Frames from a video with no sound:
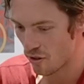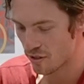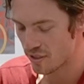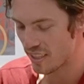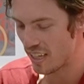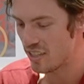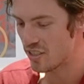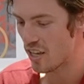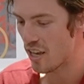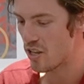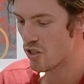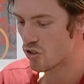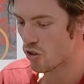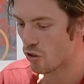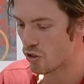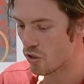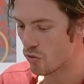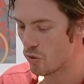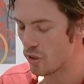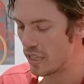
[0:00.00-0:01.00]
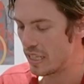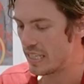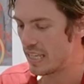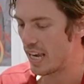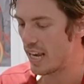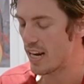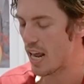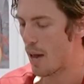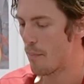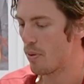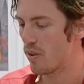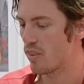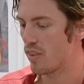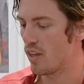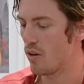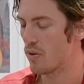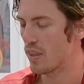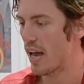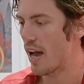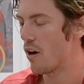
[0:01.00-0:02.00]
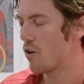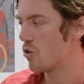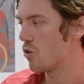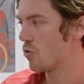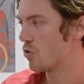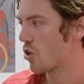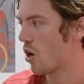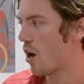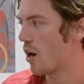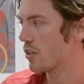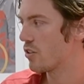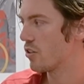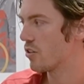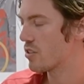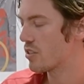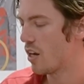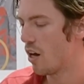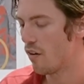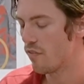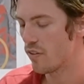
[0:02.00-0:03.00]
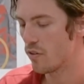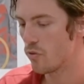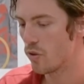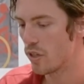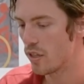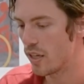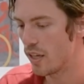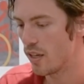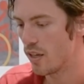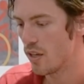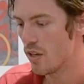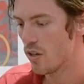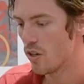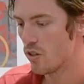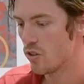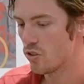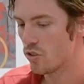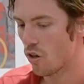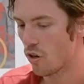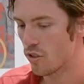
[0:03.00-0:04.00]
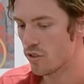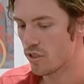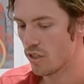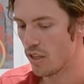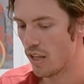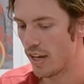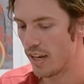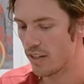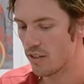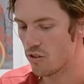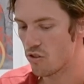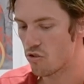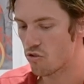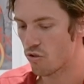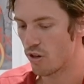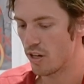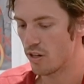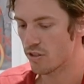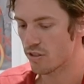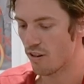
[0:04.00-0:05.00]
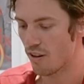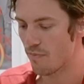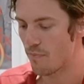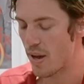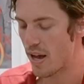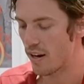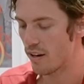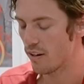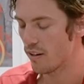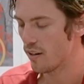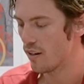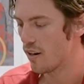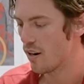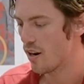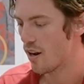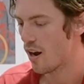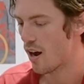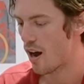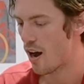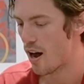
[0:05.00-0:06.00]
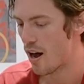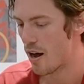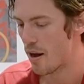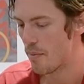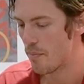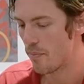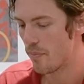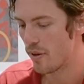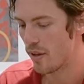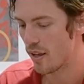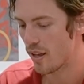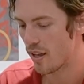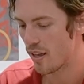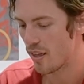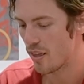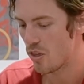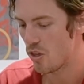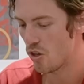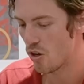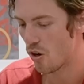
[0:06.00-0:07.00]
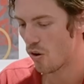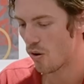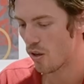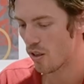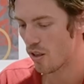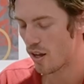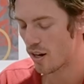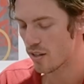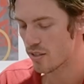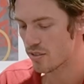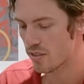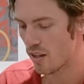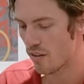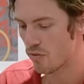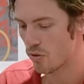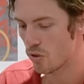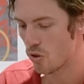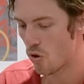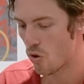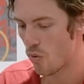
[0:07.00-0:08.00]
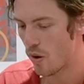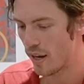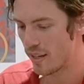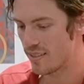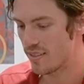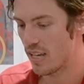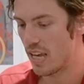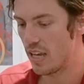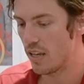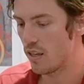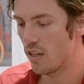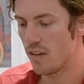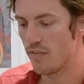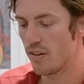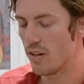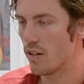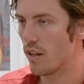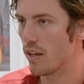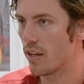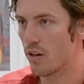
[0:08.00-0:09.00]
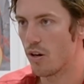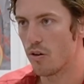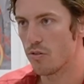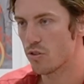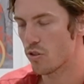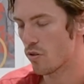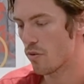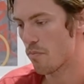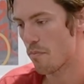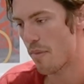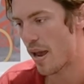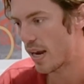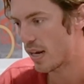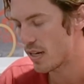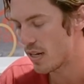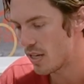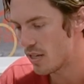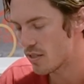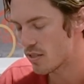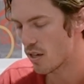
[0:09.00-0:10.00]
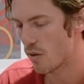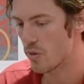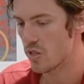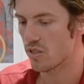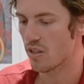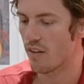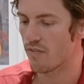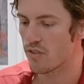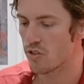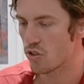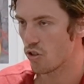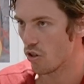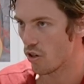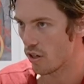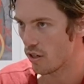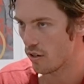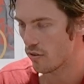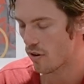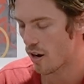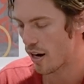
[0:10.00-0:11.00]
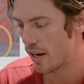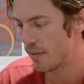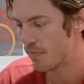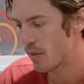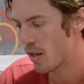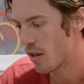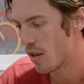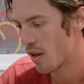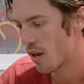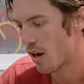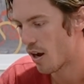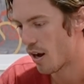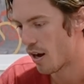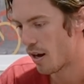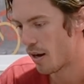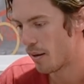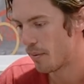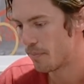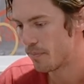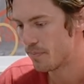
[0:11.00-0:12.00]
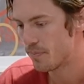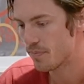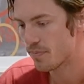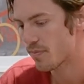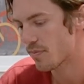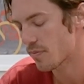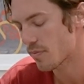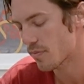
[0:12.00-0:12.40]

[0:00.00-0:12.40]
those things and start to really gain empathy with how you talk to yourself and really start to like treat yourself better. Um, you know, a lot of stuff would go away. Take even like, you know, certain magnesium and stuff is good, right? Um,